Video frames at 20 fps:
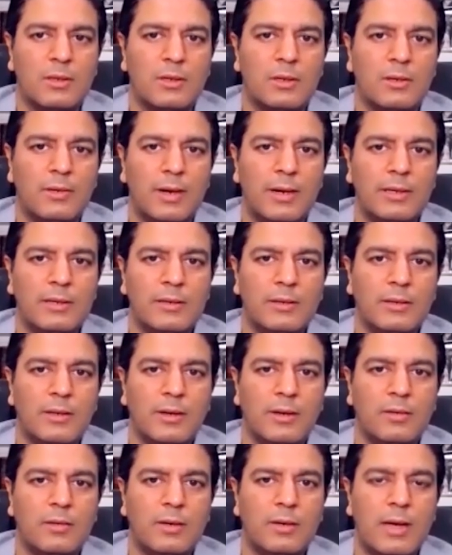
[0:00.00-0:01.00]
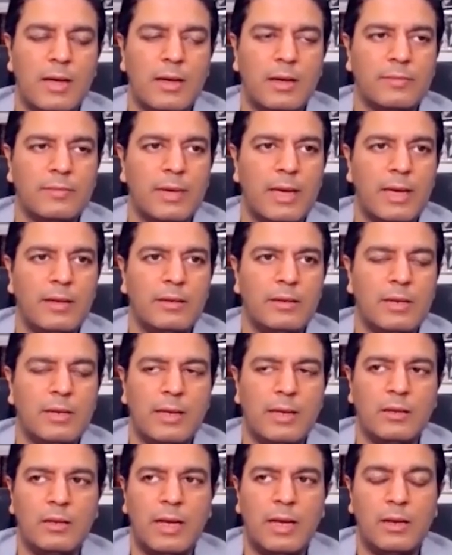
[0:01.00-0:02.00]
right?
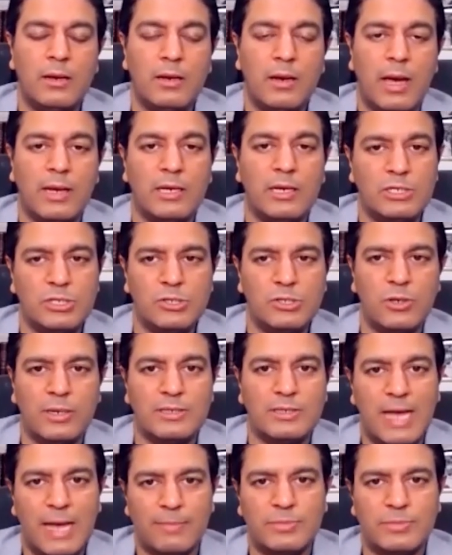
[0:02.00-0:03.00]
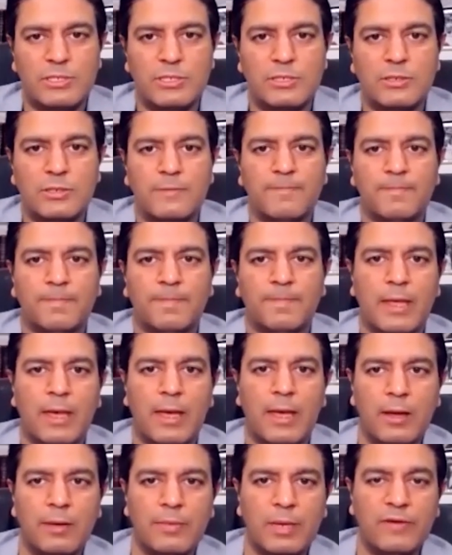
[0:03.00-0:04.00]
And I need to adapt.
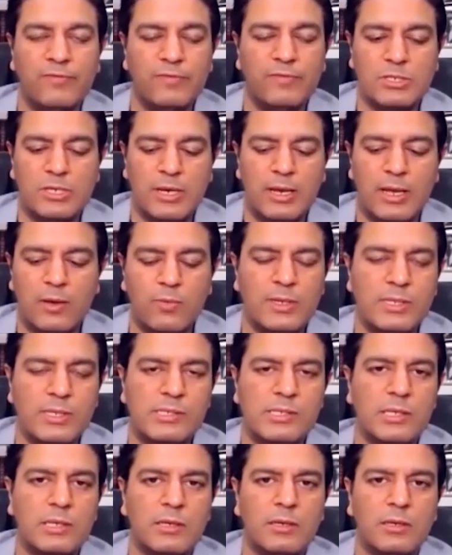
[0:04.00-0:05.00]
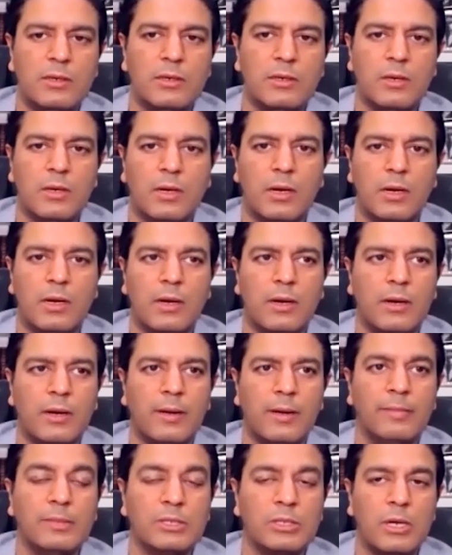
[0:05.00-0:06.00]
Even today, we see
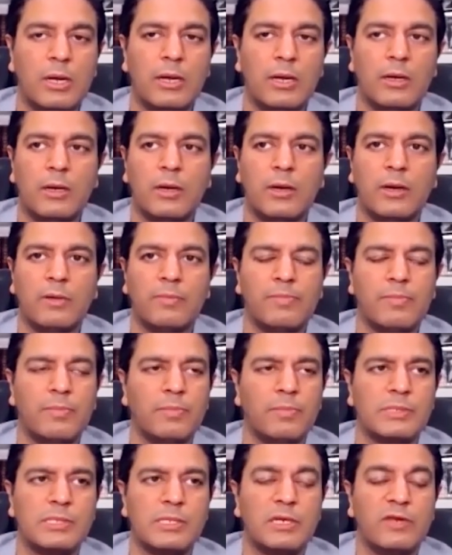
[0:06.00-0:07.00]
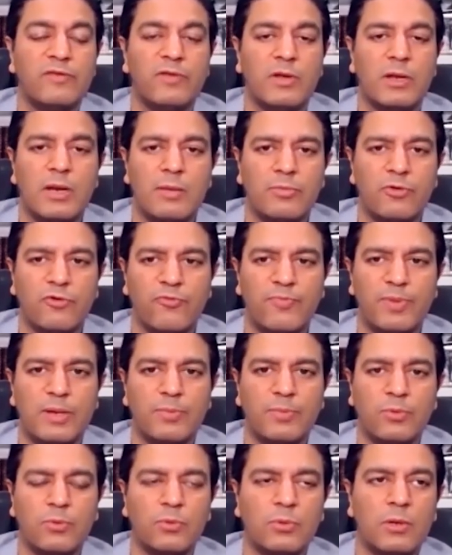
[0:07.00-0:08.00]
a significant number of
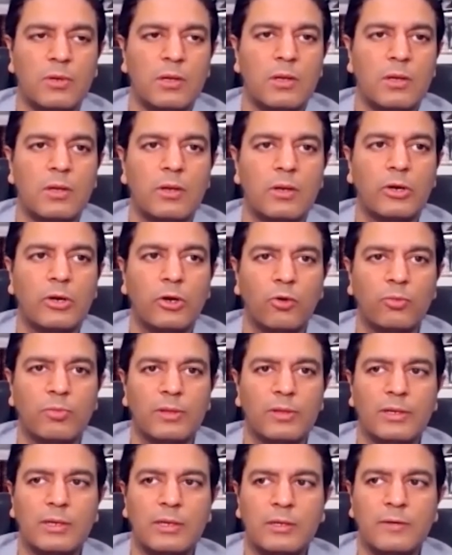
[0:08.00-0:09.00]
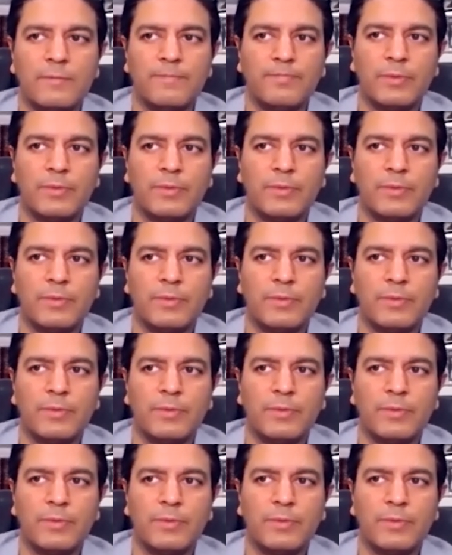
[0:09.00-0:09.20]
people globally